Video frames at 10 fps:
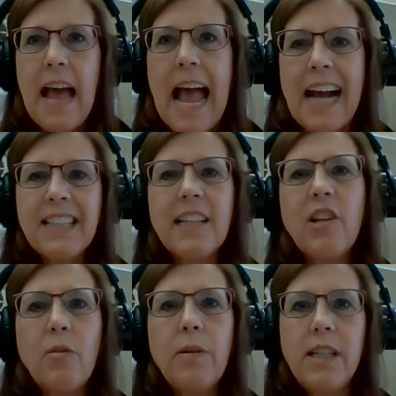act a
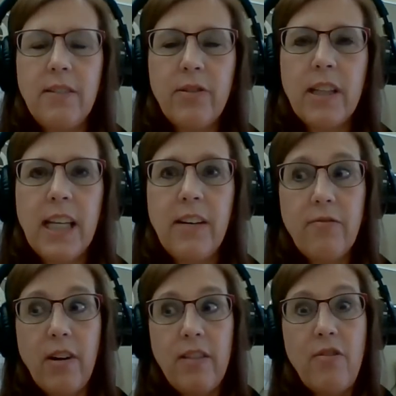little bit differently in
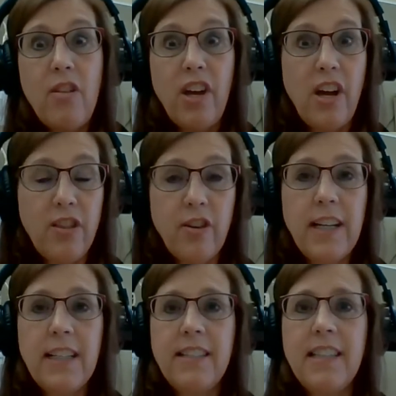front of all the other
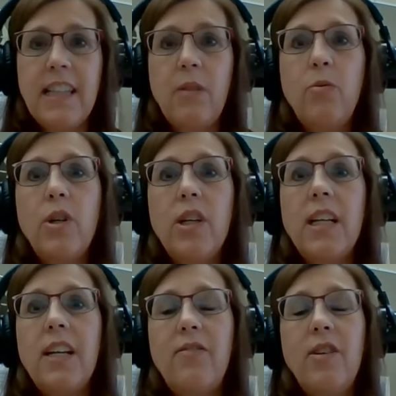kids than they
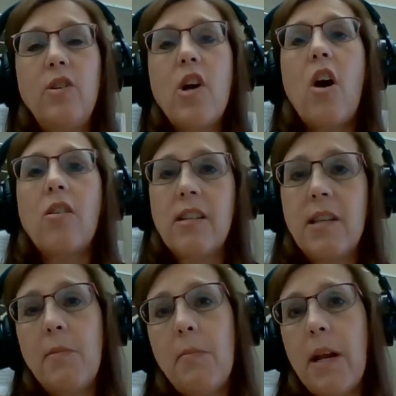would if you talk to
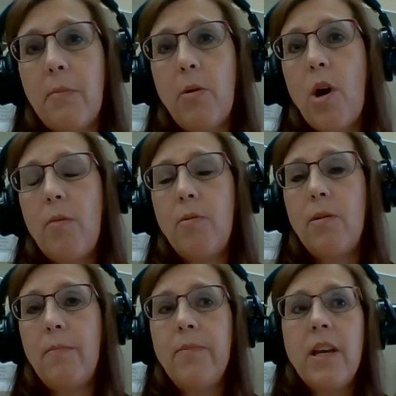them about a
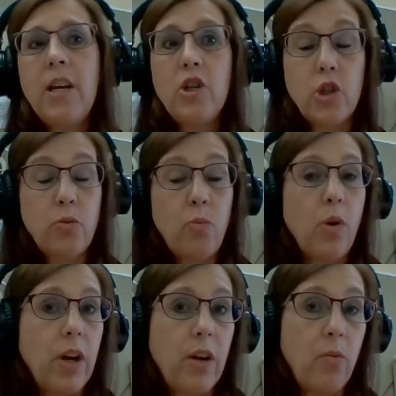problem just
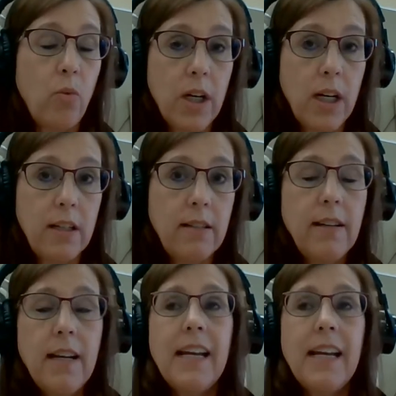one-on-one.